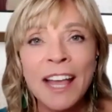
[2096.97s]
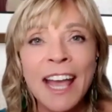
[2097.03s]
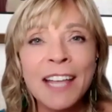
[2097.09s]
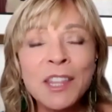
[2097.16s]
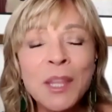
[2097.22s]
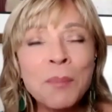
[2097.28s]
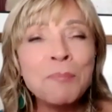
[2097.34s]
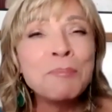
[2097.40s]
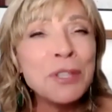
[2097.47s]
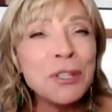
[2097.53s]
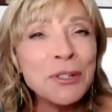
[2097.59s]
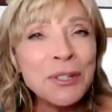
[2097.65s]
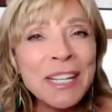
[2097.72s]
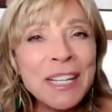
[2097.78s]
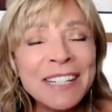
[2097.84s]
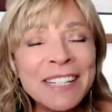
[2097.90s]
And the
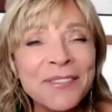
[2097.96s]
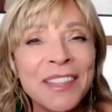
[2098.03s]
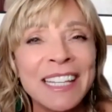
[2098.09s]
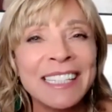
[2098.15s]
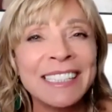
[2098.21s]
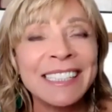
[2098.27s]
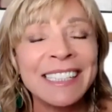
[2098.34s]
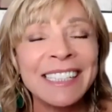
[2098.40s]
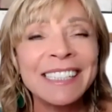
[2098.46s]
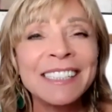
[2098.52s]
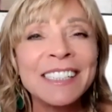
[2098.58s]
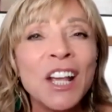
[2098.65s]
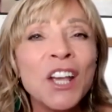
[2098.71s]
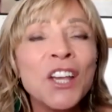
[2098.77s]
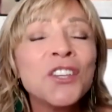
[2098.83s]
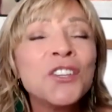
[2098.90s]
beauty of this is
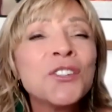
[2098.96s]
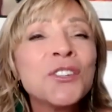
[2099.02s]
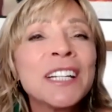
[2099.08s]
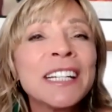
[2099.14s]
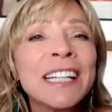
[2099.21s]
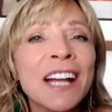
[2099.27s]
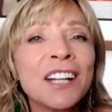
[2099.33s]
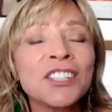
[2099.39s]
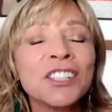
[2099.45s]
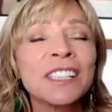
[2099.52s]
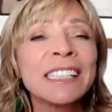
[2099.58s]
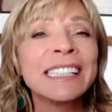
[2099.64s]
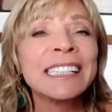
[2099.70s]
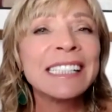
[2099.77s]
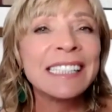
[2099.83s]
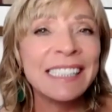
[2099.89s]
you can
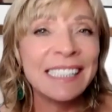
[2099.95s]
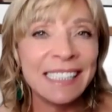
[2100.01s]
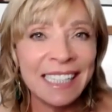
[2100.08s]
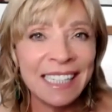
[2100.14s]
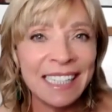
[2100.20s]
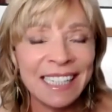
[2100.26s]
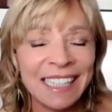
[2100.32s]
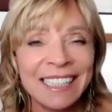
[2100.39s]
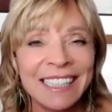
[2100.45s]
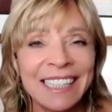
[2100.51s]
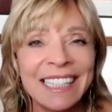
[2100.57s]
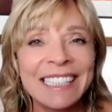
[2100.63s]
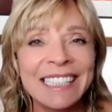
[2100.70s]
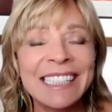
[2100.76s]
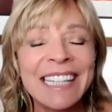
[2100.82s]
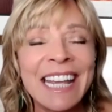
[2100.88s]
actually see
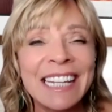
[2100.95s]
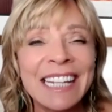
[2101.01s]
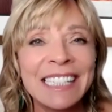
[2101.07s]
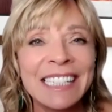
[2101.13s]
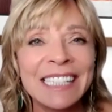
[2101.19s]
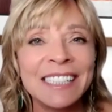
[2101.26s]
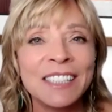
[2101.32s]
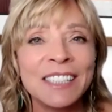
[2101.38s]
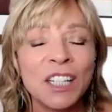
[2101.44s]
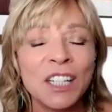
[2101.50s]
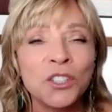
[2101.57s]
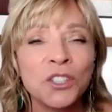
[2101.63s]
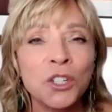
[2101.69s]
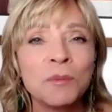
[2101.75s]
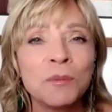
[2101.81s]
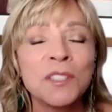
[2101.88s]
the attendees in
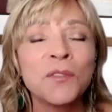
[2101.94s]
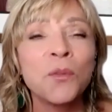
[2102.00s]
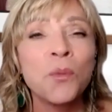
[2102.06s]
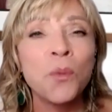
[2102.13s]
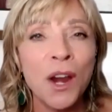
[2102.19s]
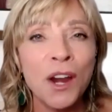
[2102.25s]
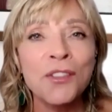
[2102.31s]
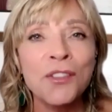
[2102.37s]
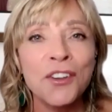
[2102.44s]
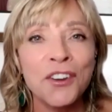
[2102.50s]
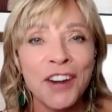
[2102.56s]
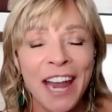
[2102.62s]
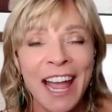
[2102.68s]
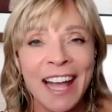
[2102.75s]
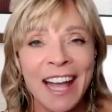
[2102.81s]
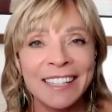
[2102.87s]
terms of where
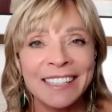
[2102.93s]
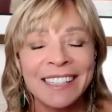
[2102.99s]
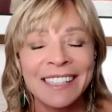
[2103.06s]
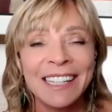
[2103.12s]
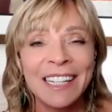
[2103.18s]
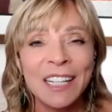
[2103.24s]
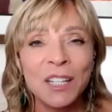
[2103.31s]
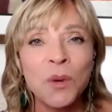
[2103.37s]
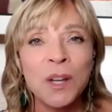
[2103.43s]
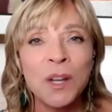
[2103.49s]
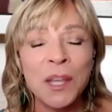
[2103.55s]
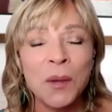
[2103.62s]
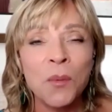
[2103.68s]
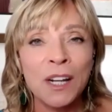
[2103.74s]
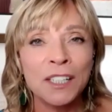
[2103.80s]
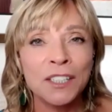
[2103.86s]
they're at and what
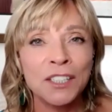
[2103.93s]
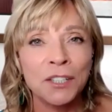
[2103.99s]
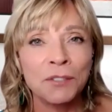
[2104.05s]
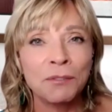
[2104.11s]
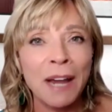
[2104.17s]
they want to do,